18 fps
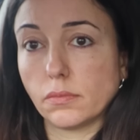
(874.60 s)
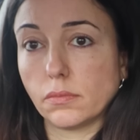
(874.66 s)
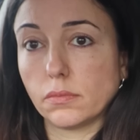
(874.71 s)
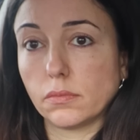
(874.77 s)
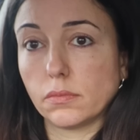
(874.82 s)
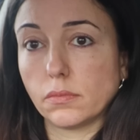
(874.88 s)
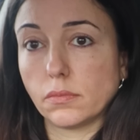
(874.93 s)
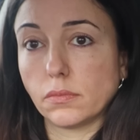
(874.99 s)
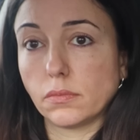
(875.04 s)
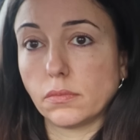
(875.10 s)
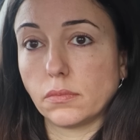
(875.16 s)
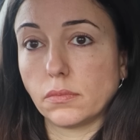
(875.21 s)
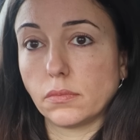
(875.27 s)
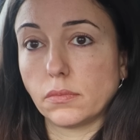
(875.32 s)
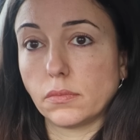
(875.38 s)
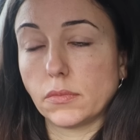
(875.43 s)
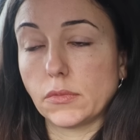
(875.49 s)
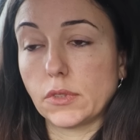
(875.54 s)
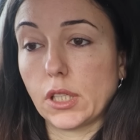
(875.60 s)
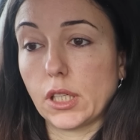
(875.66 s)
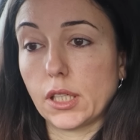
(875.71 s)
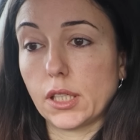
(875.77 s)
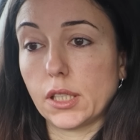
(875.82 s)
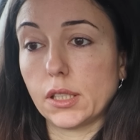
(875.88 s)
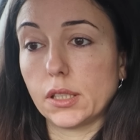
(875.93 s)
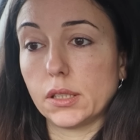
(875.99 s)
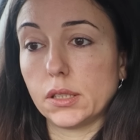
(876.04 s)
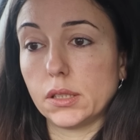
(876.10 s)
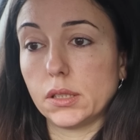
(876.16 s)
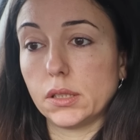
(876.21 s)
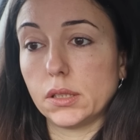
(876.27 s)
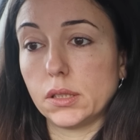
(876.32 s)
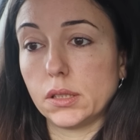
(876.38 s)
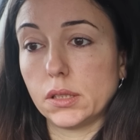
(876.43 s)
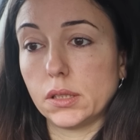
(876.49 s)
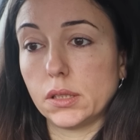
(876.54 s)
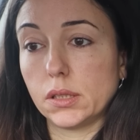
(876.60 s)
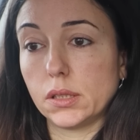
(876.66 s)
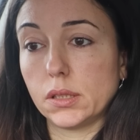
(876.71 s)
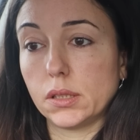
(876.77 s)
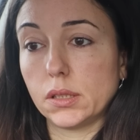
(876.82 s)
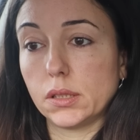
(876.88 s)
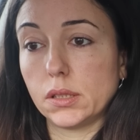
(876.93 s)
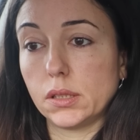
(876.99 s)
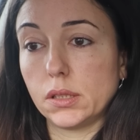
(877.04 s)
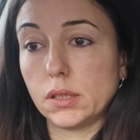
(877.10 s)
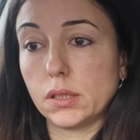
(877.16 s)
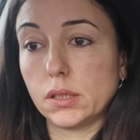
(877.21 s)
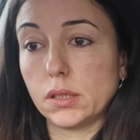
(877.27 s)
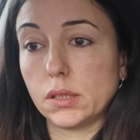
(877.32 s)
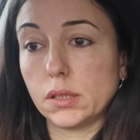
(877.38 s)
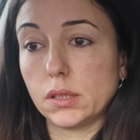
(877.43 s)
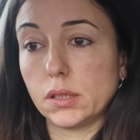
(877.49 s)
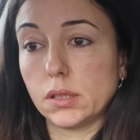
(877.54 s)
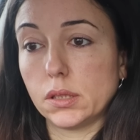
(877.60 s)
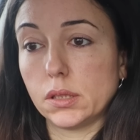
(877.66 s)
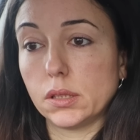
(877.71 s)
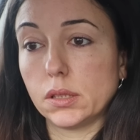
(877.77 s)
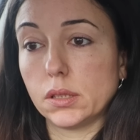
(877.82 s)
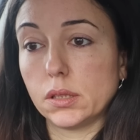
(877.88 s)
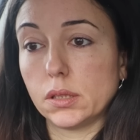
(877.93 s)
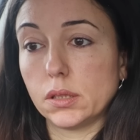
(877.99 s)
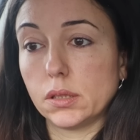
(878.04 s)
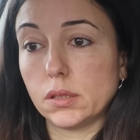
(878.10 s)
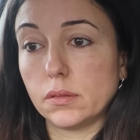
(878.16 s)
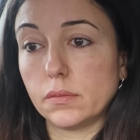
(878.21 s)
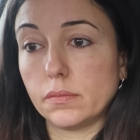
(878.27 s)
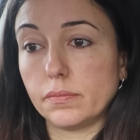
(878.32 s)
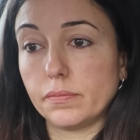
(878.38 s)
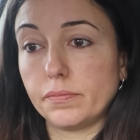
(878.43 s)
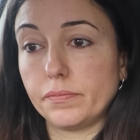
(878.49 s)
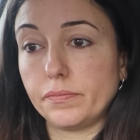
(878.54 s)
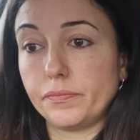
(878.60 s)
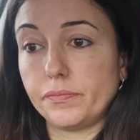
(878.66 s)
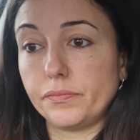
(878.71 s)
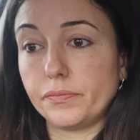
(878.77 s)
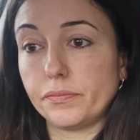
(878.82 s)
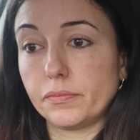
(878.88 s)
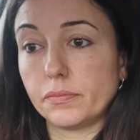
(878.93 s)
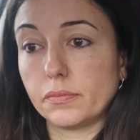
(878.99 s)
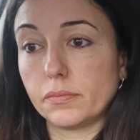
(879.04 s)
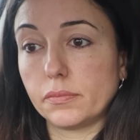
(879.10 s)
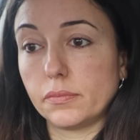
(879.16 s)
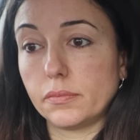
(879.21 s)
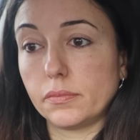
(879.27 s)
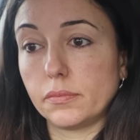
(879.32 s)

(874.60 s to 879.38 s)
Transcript: The person shown says nothing.